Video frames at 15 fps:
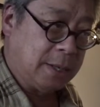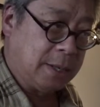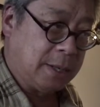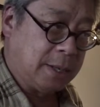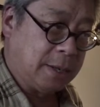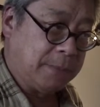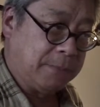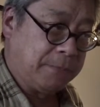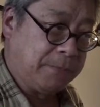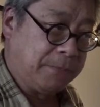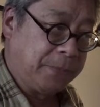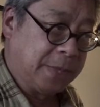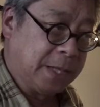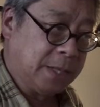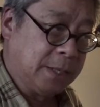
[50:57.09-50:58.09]
um,
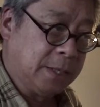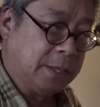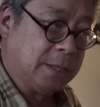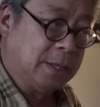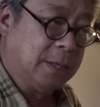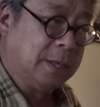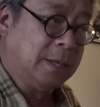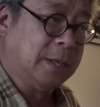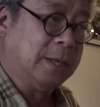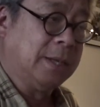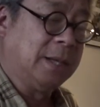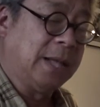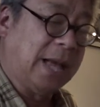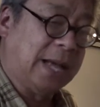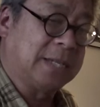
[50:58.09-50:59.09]

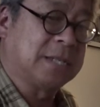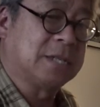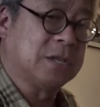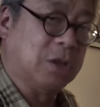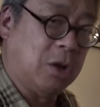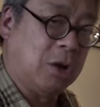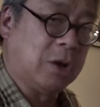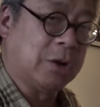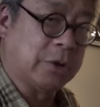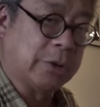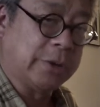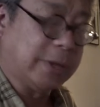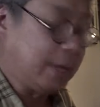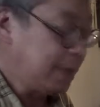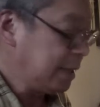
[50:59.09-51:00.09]
lasts
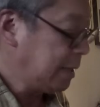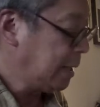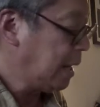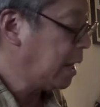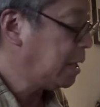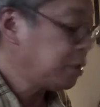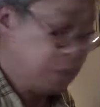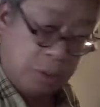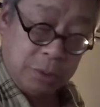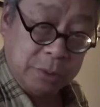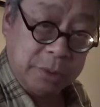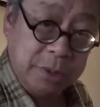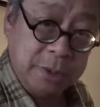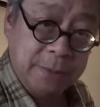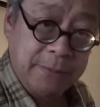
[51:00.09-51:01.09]
longer than
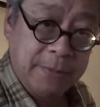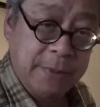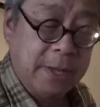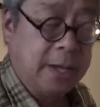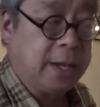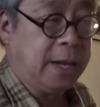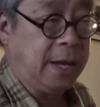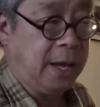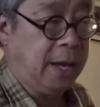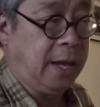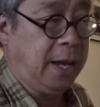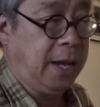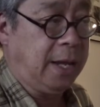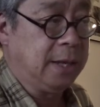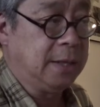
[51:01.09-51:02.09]
untoned,
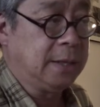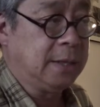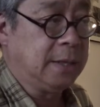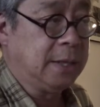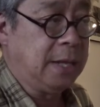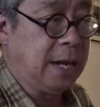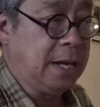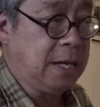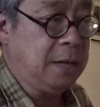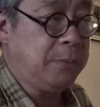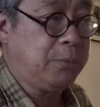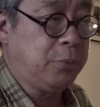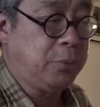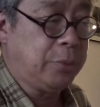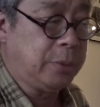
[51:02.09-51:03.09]
and
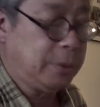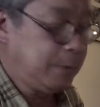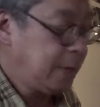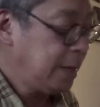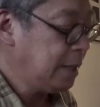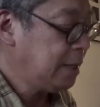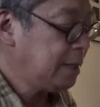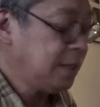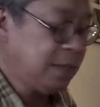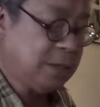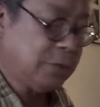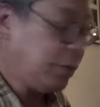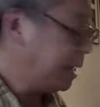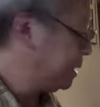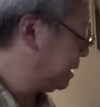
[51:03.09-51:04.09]
any any of
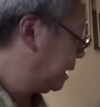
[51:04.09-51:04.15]
these gray